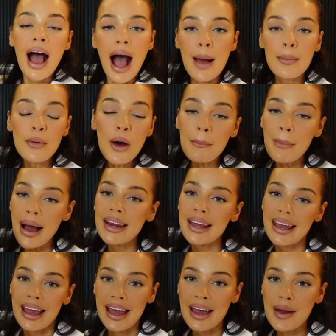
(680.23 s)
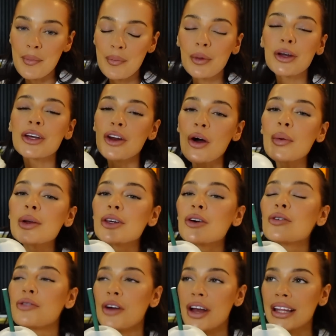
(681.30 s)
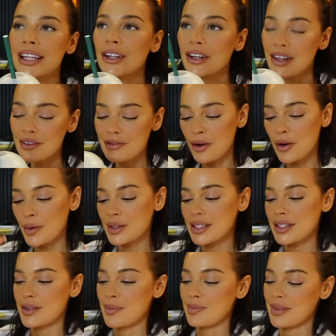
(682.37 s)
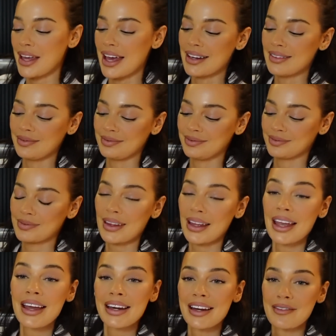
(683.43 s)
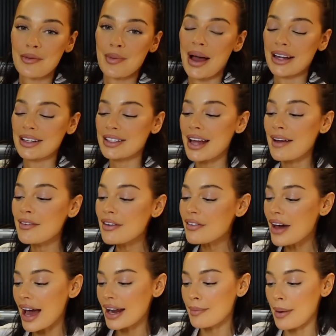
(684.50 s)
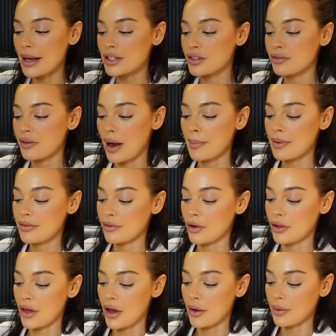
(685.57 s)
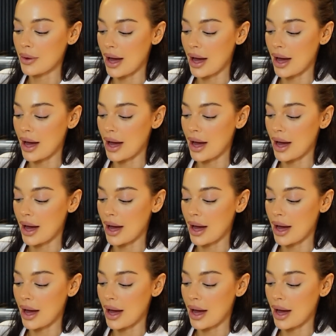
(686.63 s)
I'm not mad at it, but you know when you're really looking forward to something? Never mind. I've never had a matcha frap before though,